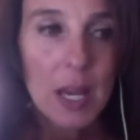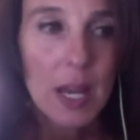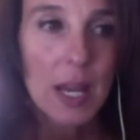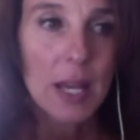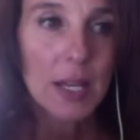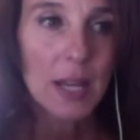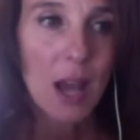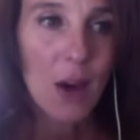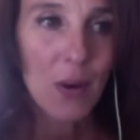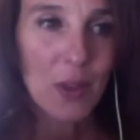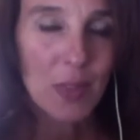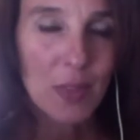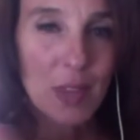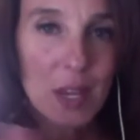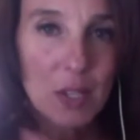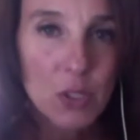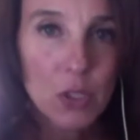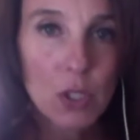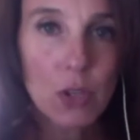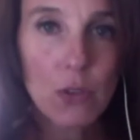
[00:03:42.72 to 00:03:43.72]
Now in
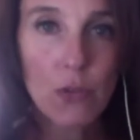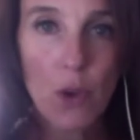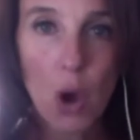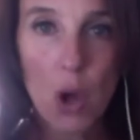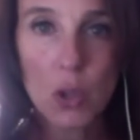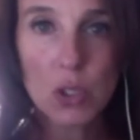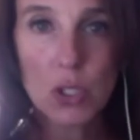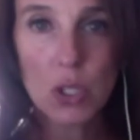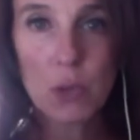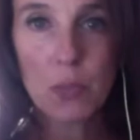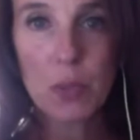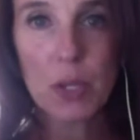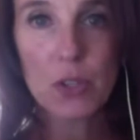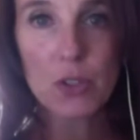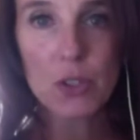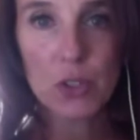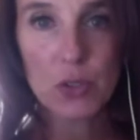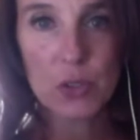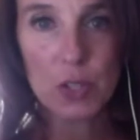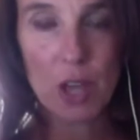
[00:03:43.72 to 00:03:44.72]
this, you've also
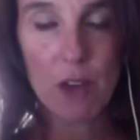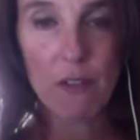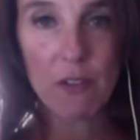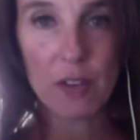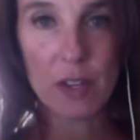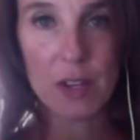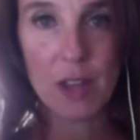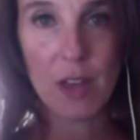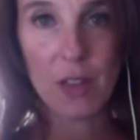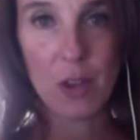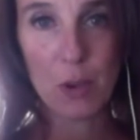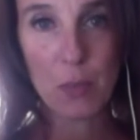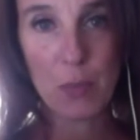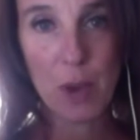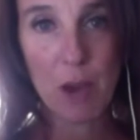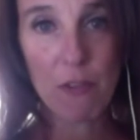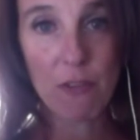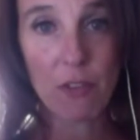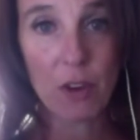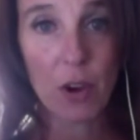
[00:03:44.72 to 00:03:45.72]
built yourself another
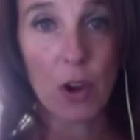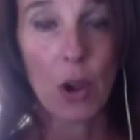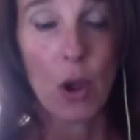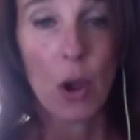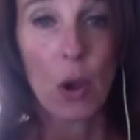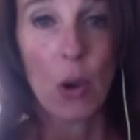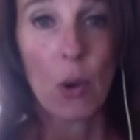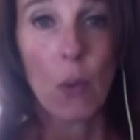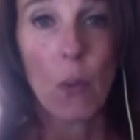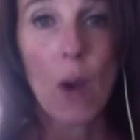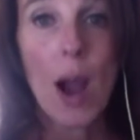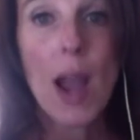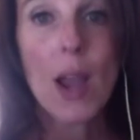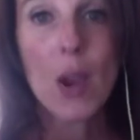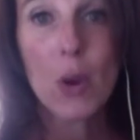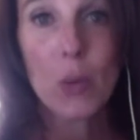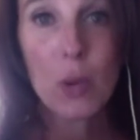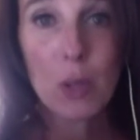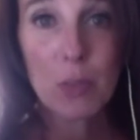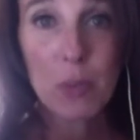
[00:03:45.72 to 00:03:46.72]
buffer. Why
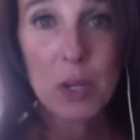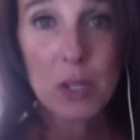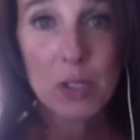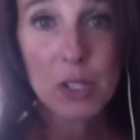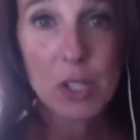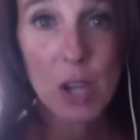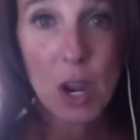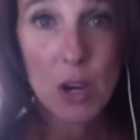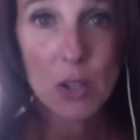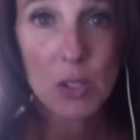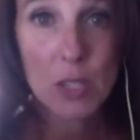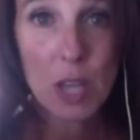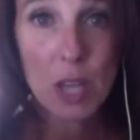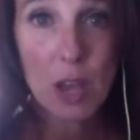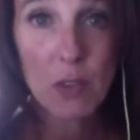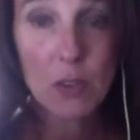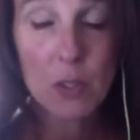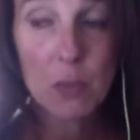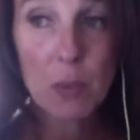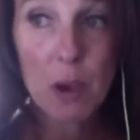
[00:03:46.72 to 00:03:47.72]
are we building
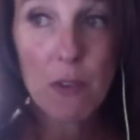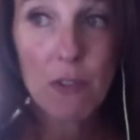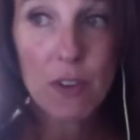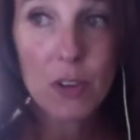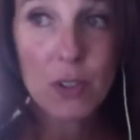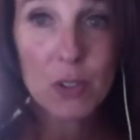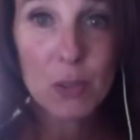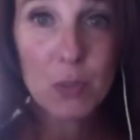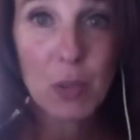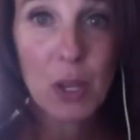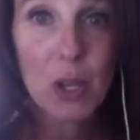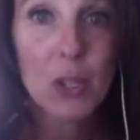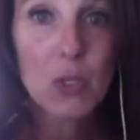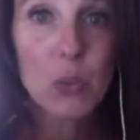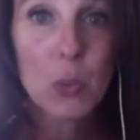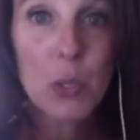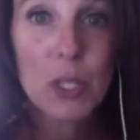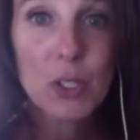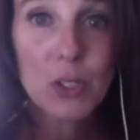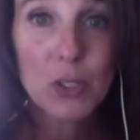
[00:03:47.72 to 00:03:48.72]
ourselves buffers?
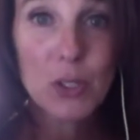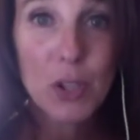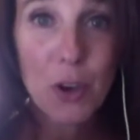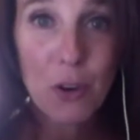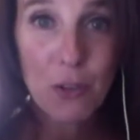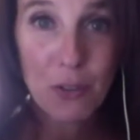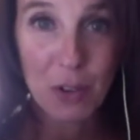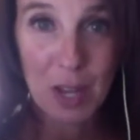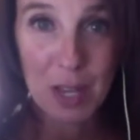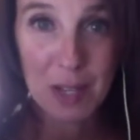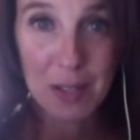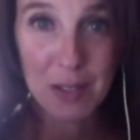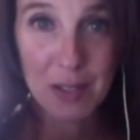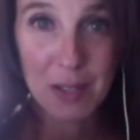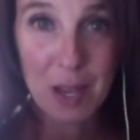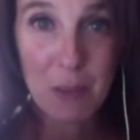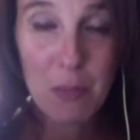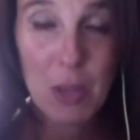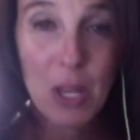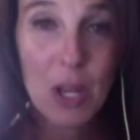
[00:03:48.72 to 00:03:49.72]
Because we deserve it.
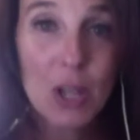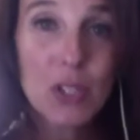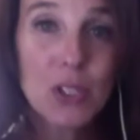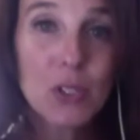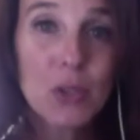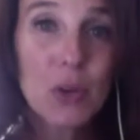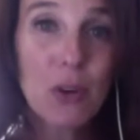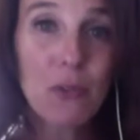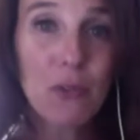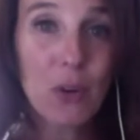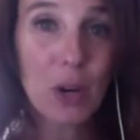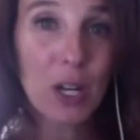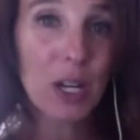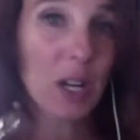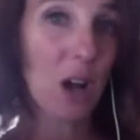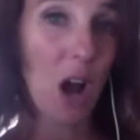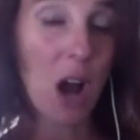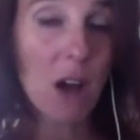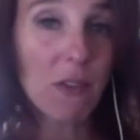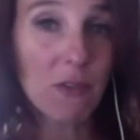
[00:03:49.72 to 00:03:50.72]
And because to
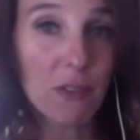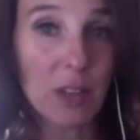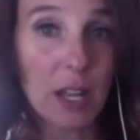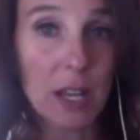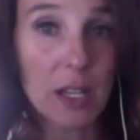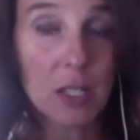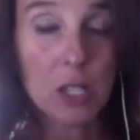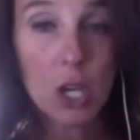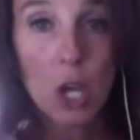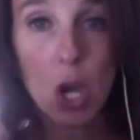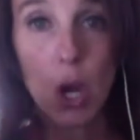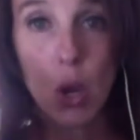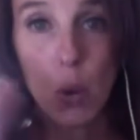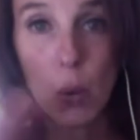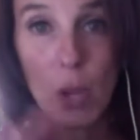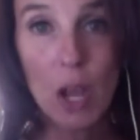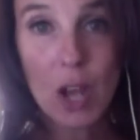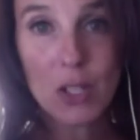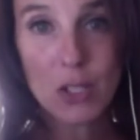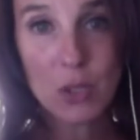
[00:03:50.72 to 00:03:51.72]
avoid conflict,
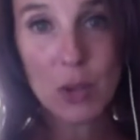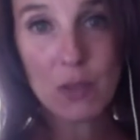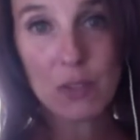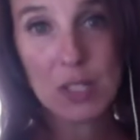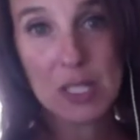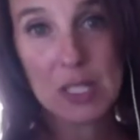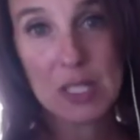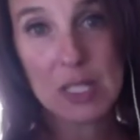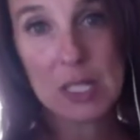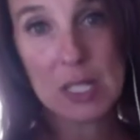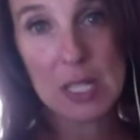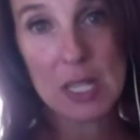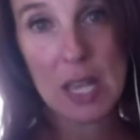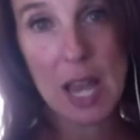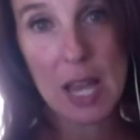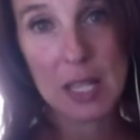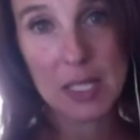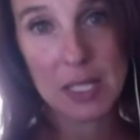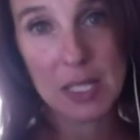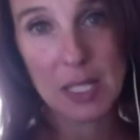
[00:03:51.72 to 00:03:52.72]
we also have to
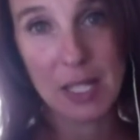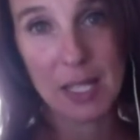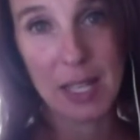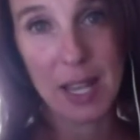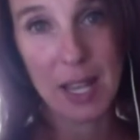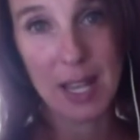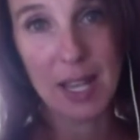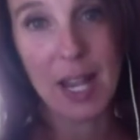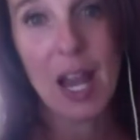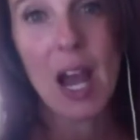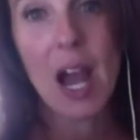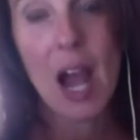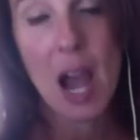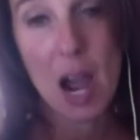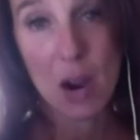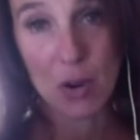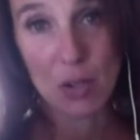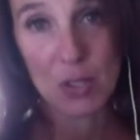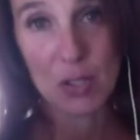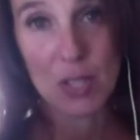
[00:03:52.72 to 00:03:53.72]
de-escalate
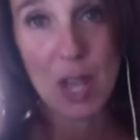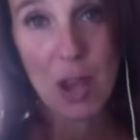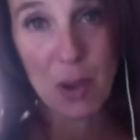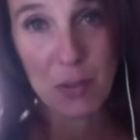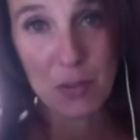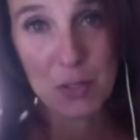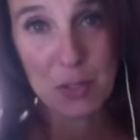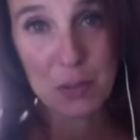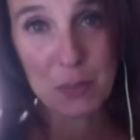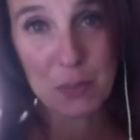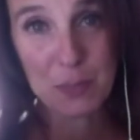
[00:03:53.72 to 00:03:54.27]
ourselves.